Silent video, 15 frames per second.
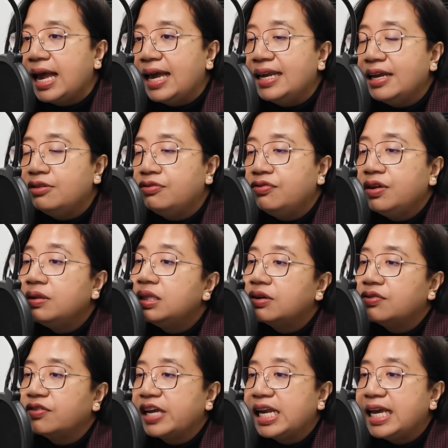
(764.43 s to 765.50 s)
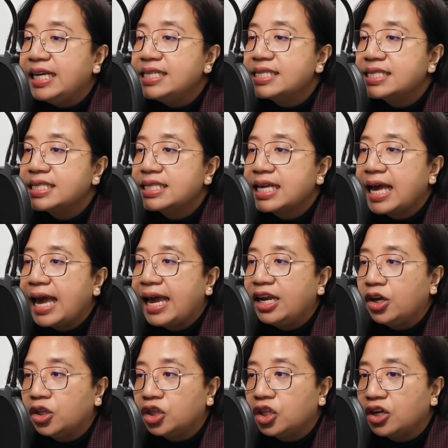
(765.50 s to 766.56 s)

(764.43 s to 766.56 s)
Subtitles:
and then feel the feelings and your